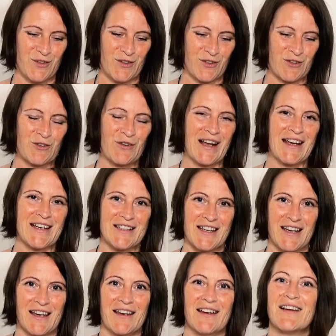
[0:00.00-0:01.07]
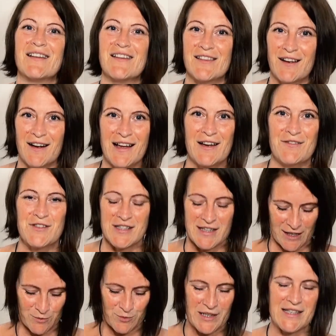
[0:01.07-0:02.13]
creating the lives
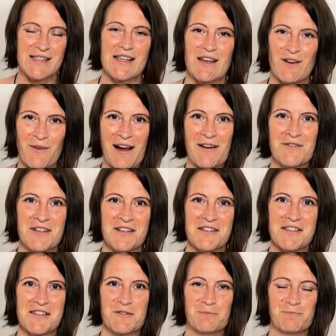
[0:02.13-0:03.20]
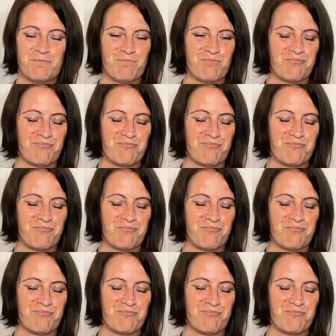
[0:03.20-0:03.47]
that we see around us,